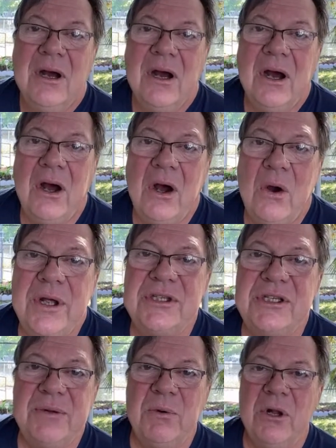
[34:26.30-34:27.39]
Oh, is
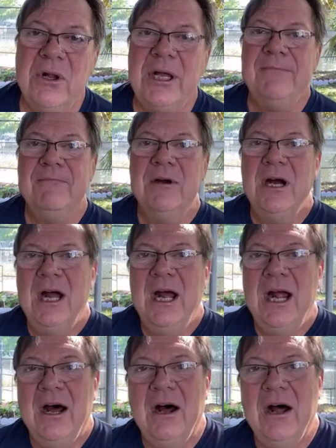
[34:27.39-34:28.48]
it really?
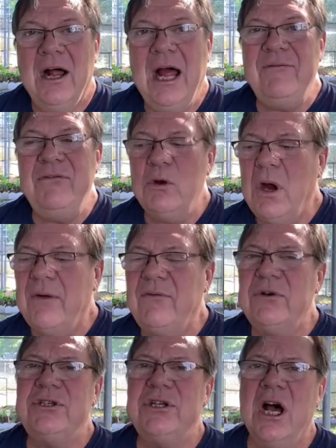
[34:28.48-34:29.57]
Have you
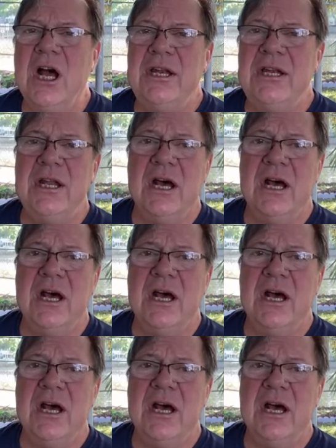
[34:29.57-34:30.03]
ever done?